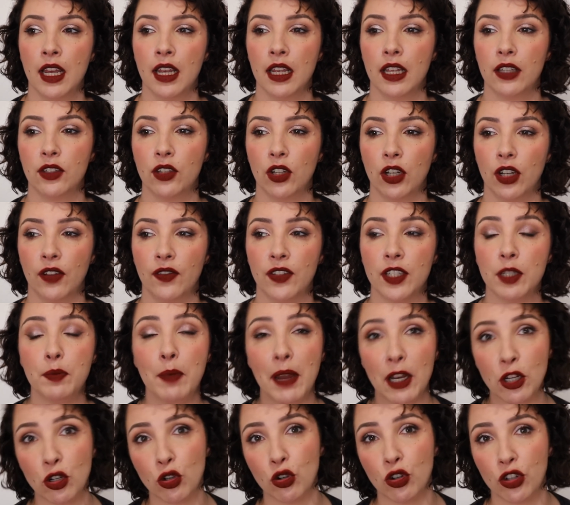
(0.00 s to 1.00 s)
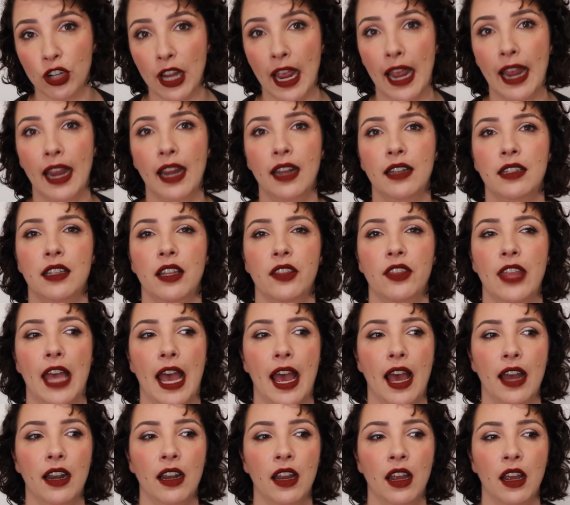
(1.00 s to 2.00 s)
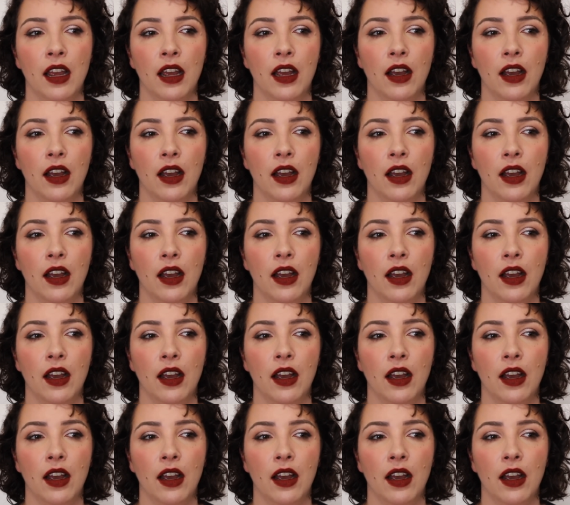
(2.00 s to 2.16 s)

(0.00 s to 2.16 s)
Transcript: sort of special shades that